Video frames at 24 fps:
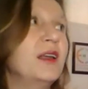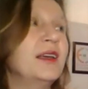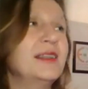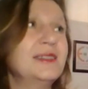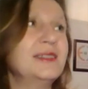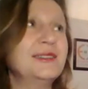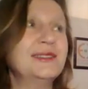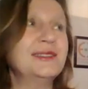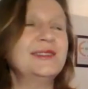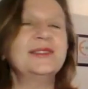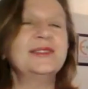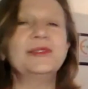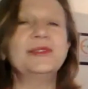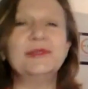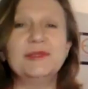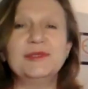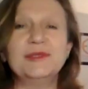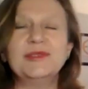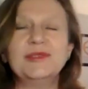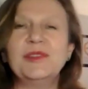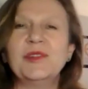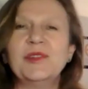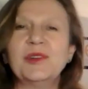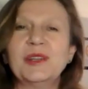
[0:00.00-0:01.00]
and
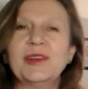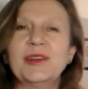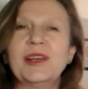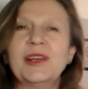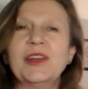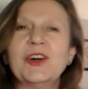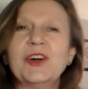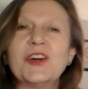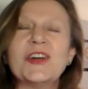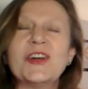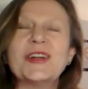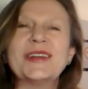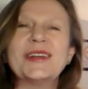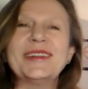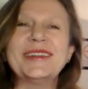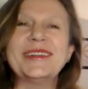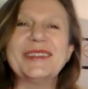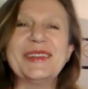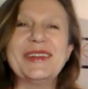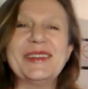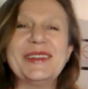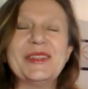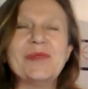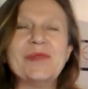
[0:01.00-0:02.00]
we will learn
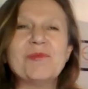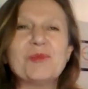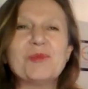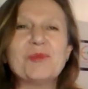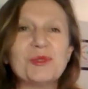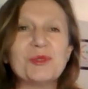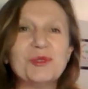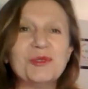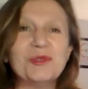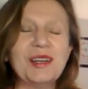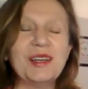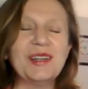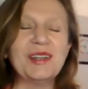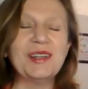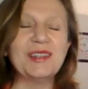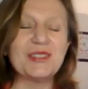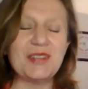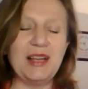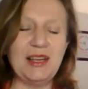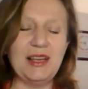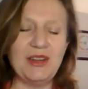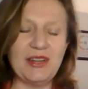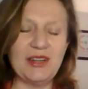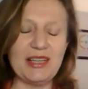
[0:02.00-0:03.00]
and improve
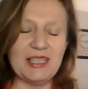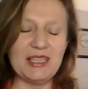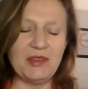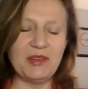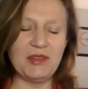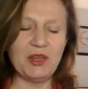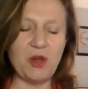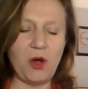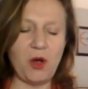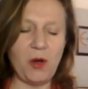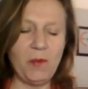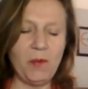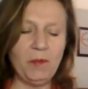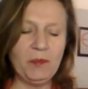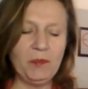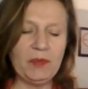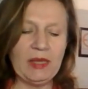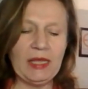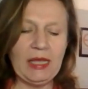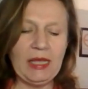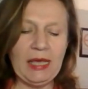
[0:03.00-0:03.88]
along as we go.